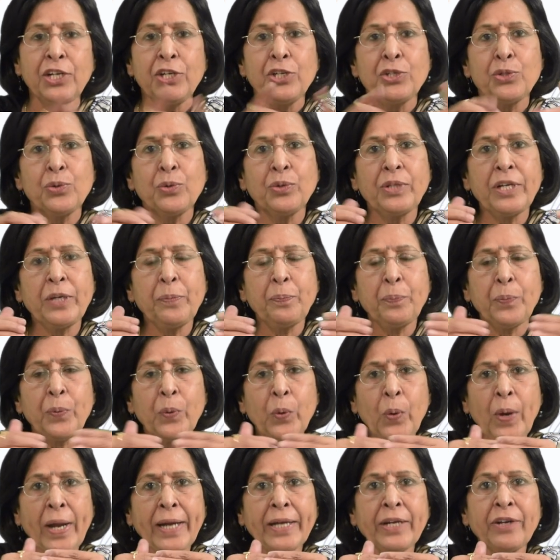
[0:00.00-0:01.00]
So that
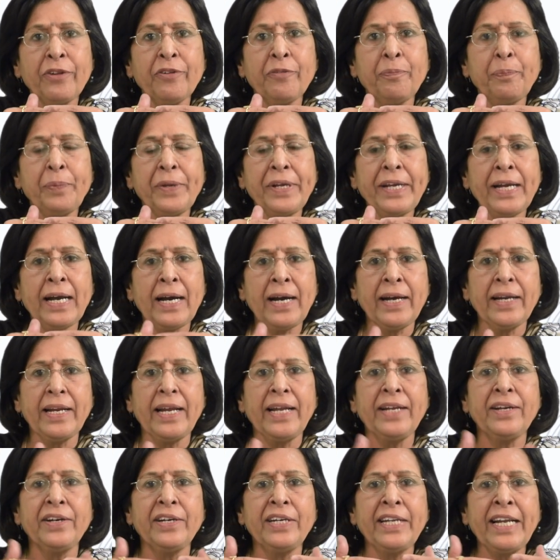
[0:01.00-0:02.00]
proactive PR
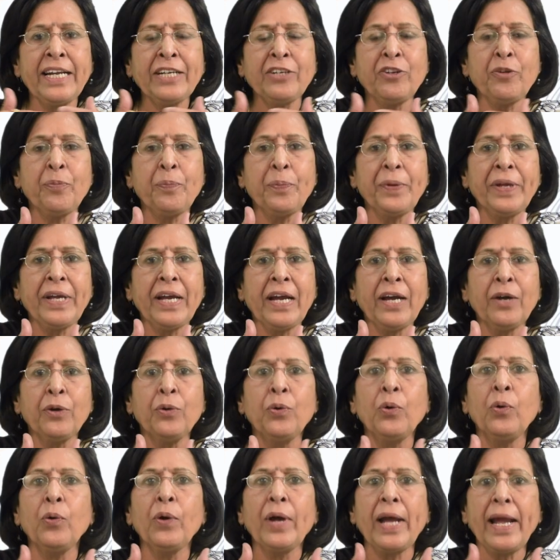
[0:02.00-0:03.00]
and reactive PR
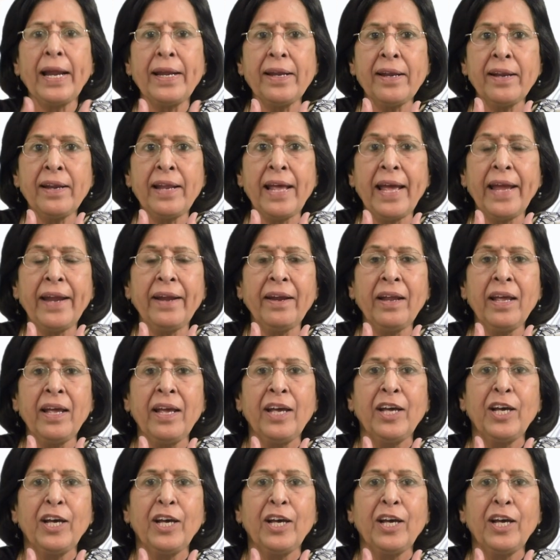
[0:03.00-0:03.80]
go hand in hand,